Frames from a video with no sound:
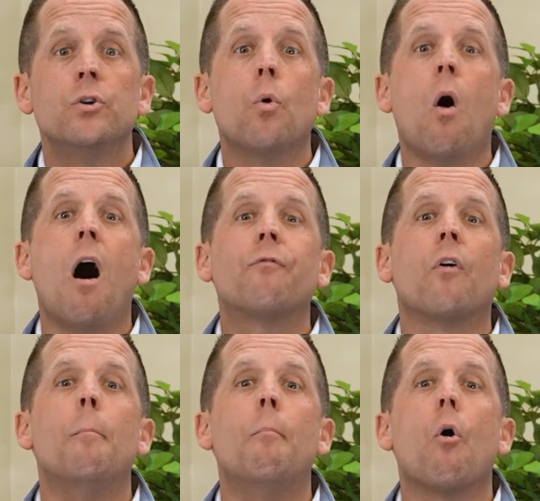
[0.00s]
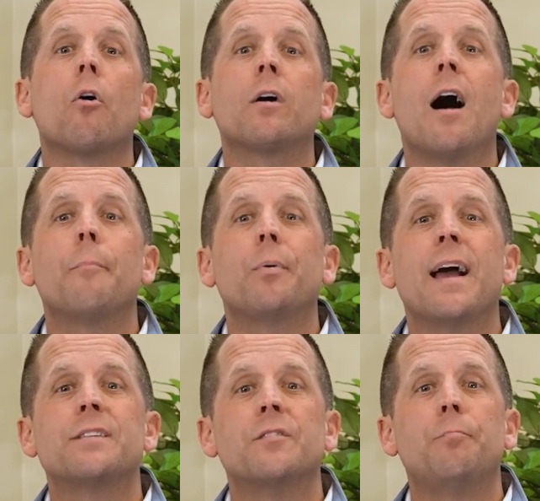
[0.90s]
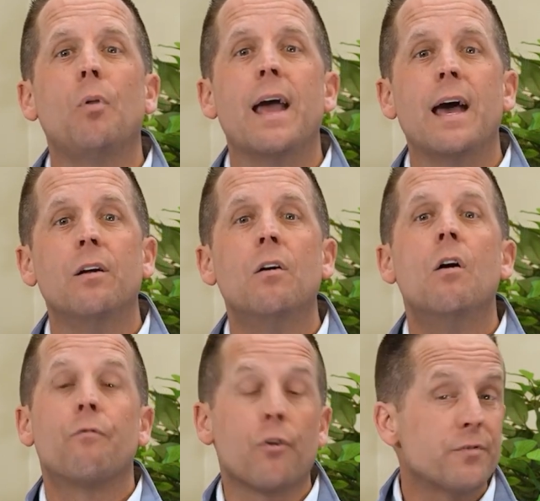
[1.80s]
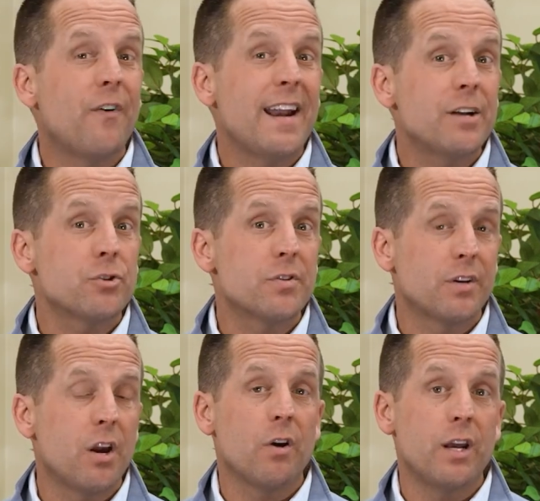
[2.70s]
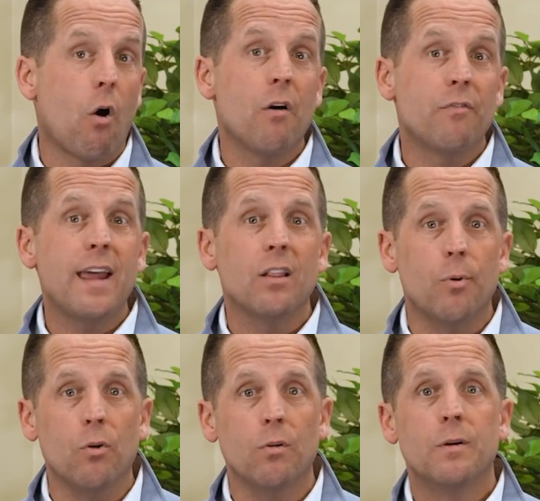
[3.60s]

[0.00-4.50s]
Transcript: to offer a more comprehensive plan for financial security are available.